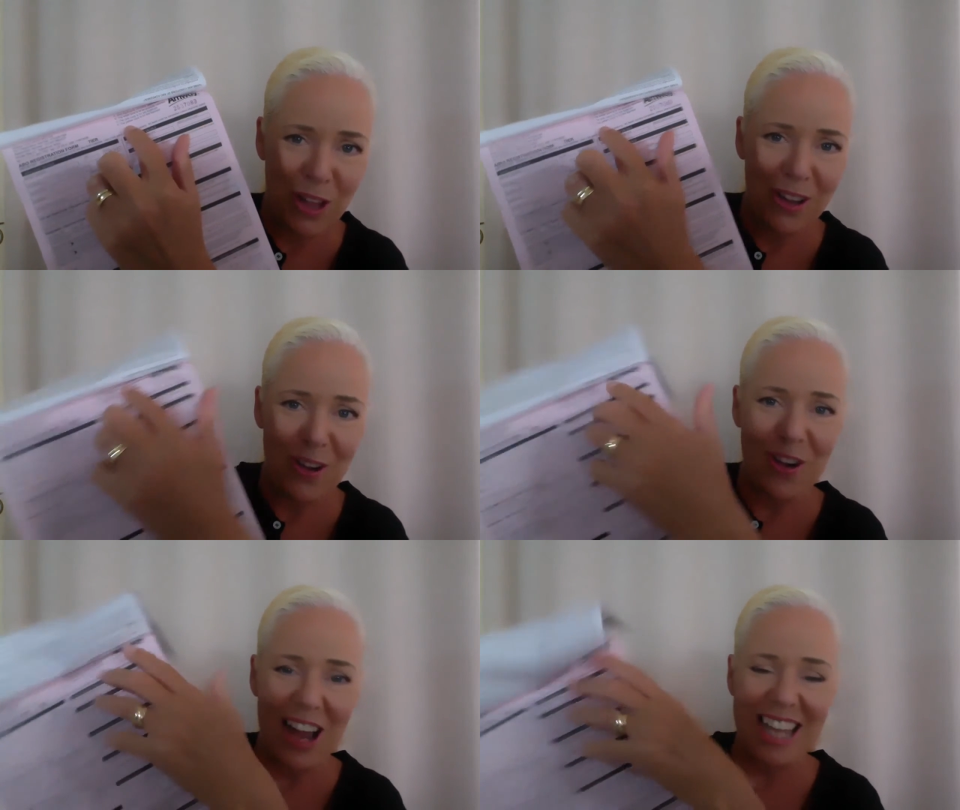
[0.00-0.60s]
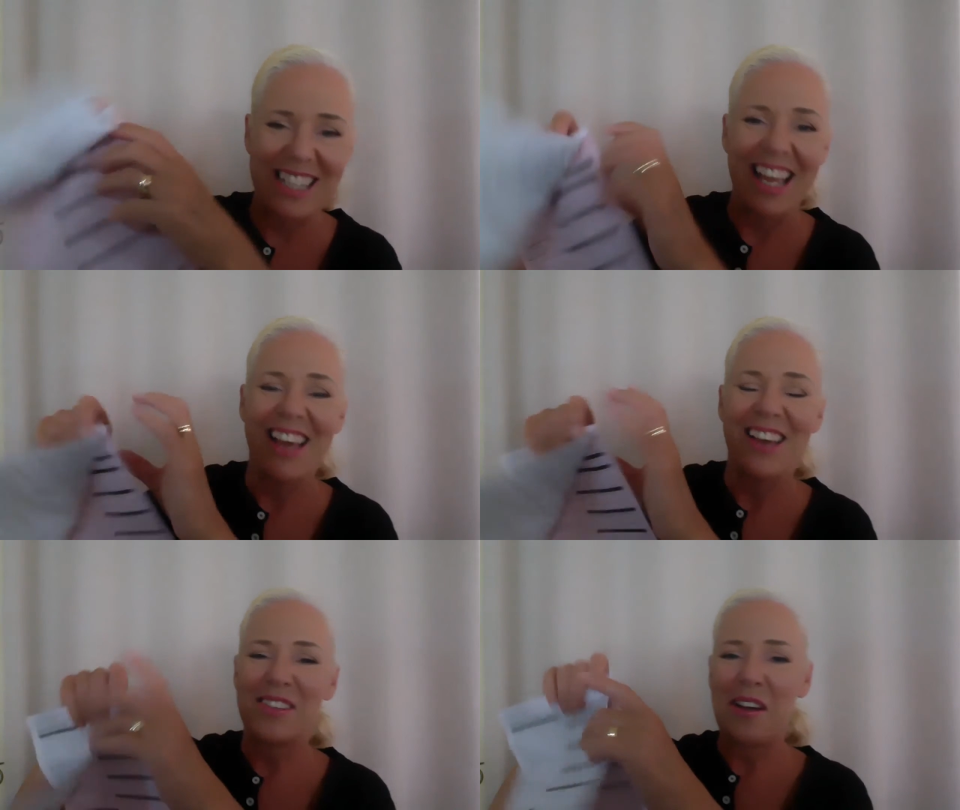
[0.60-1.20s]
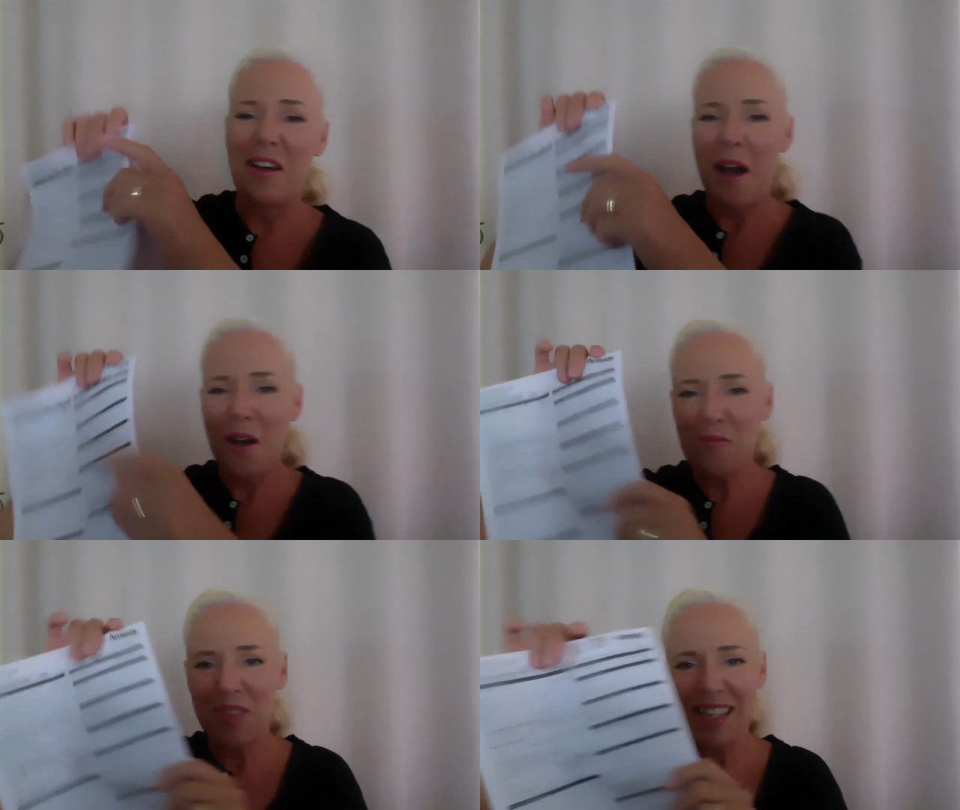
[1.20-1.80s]
All right. So I
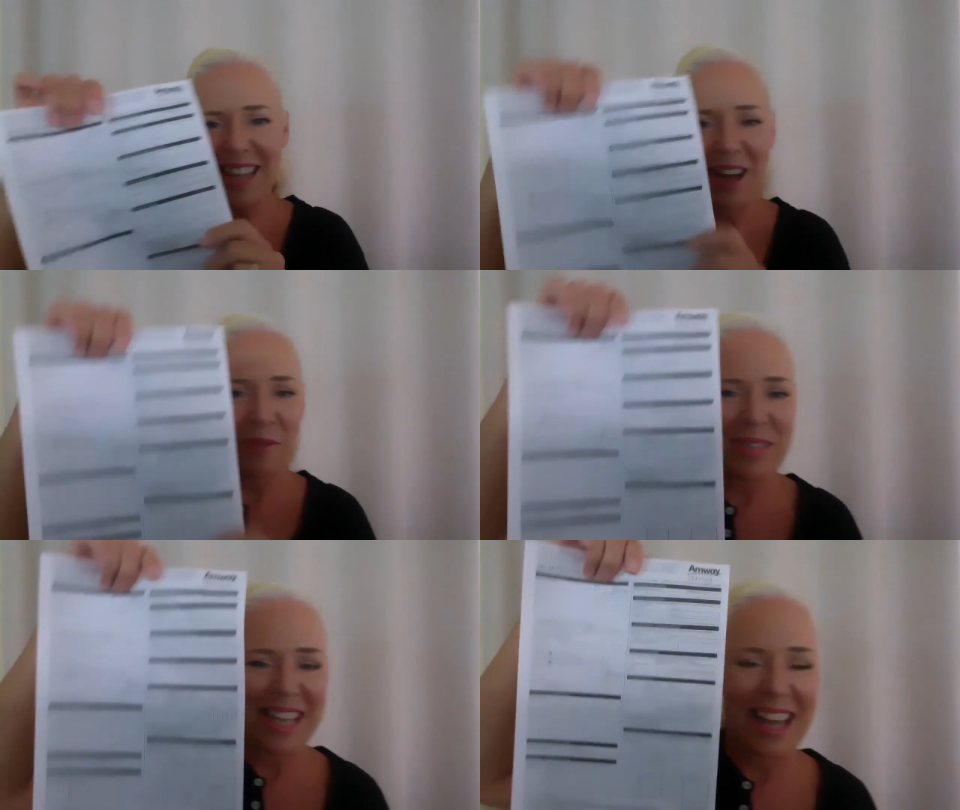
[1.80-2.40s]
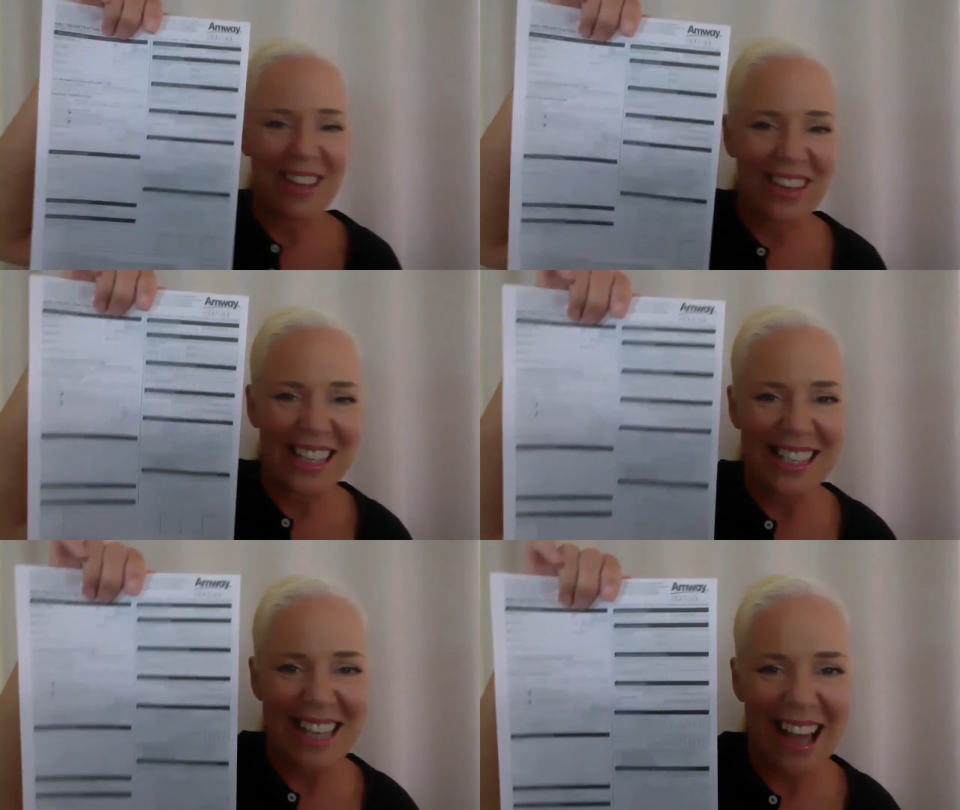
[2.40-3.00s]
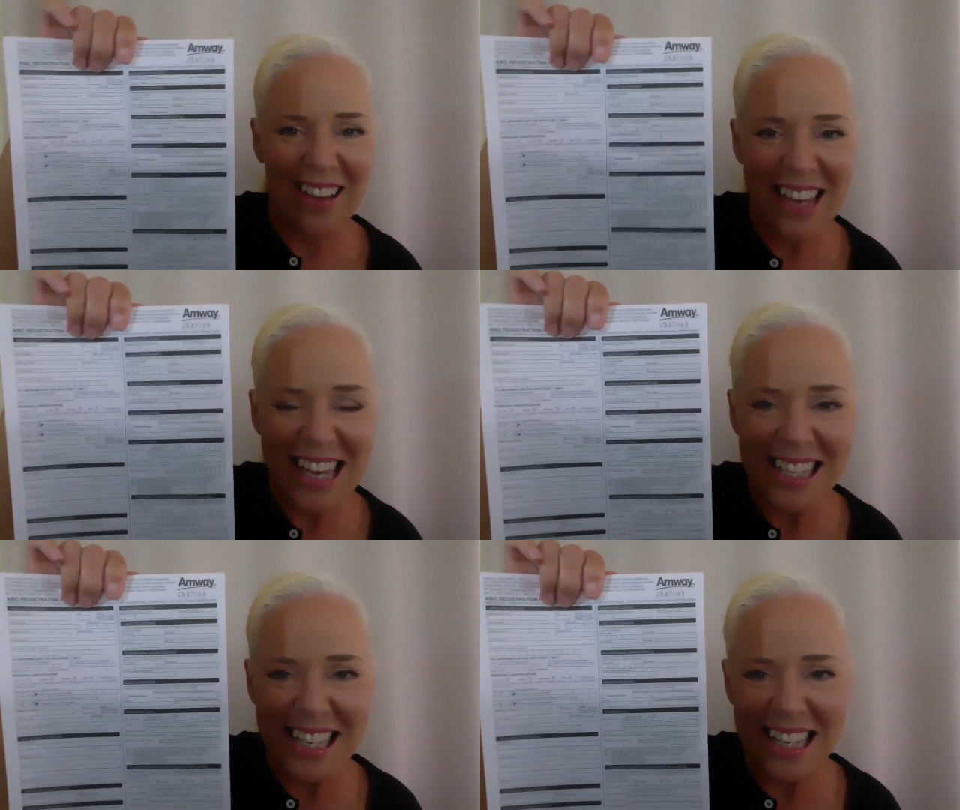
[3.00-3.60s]
hope this helps, and you can see how
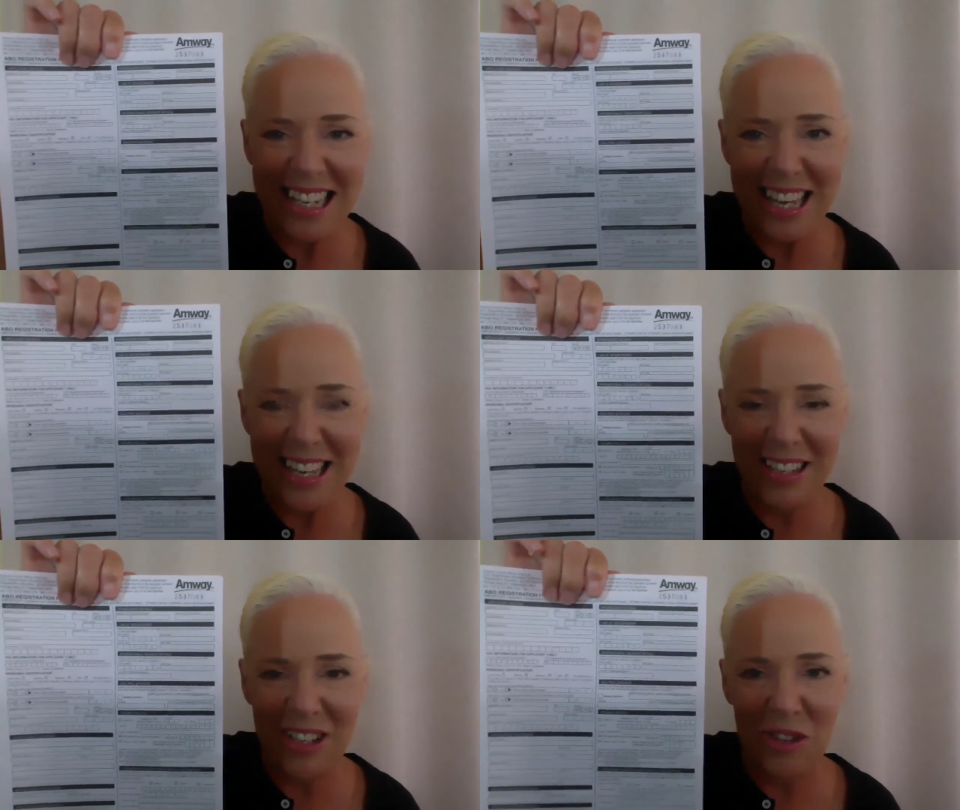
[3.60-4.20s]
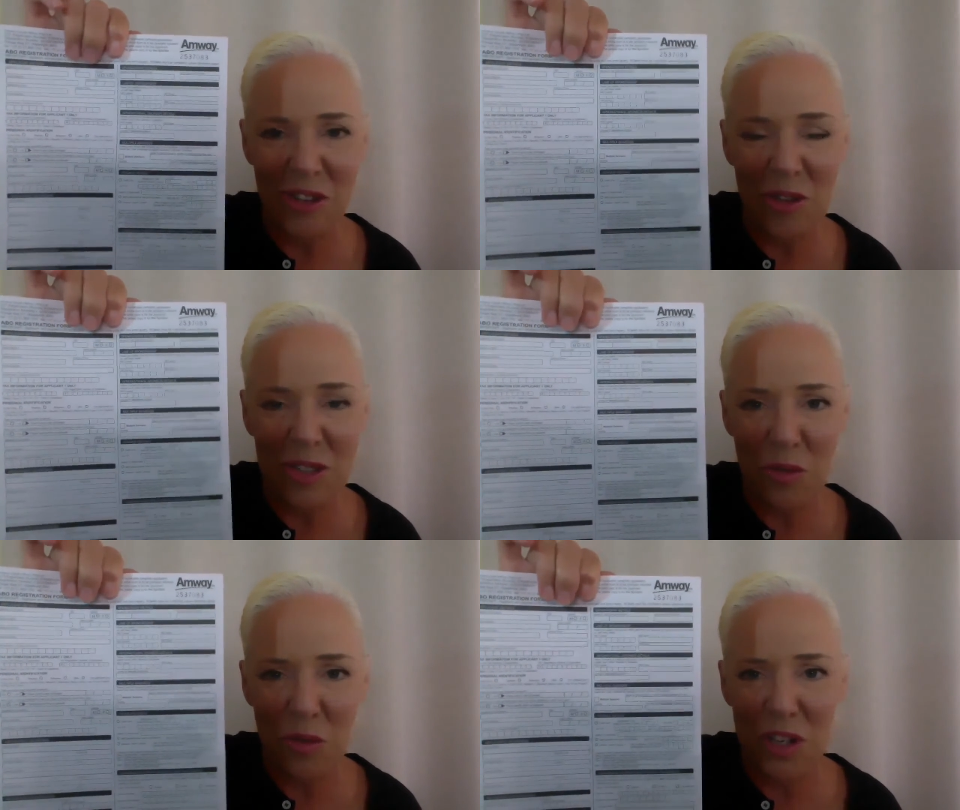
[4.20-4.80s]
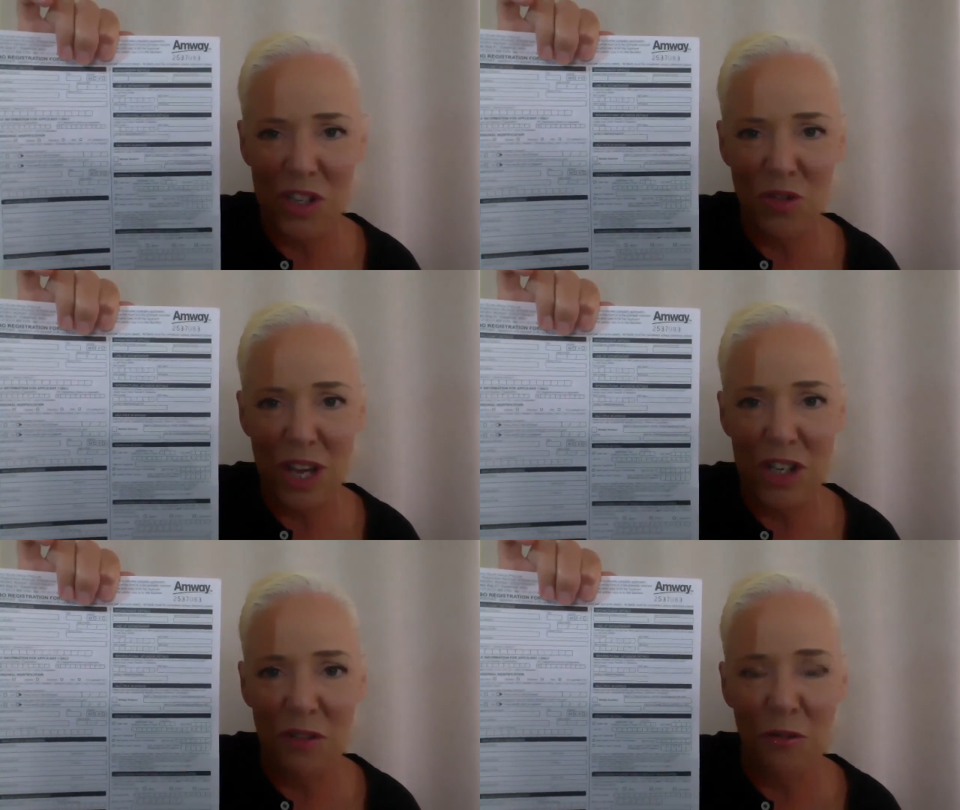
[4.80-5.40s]
easy it is to use the
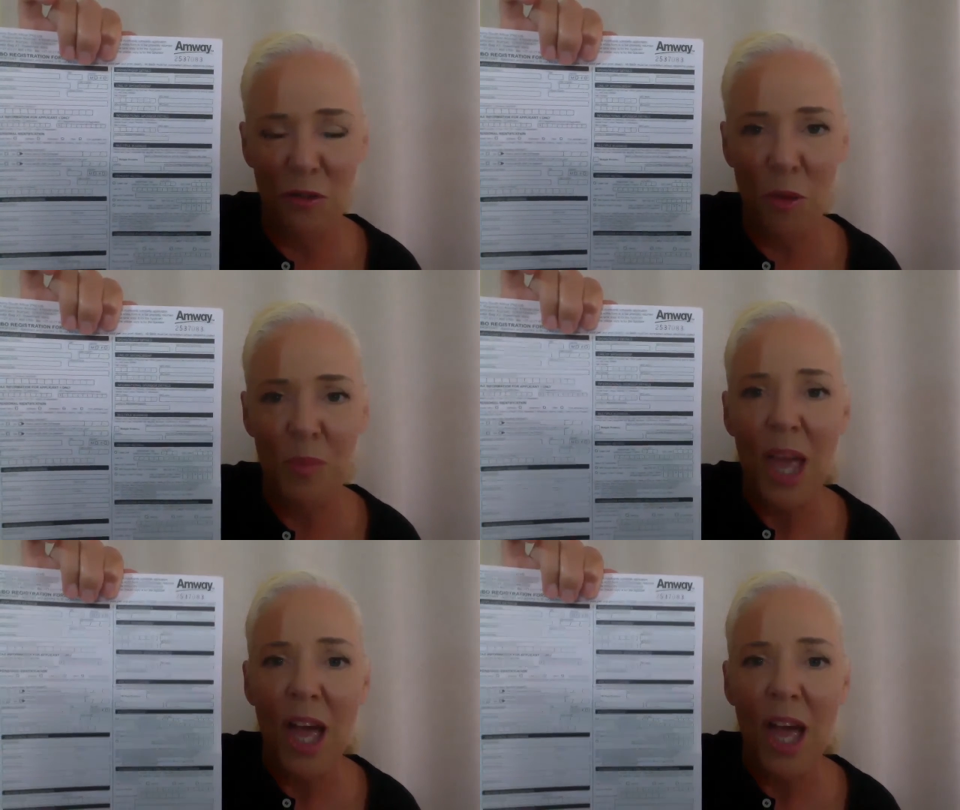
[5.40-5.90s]
registration form.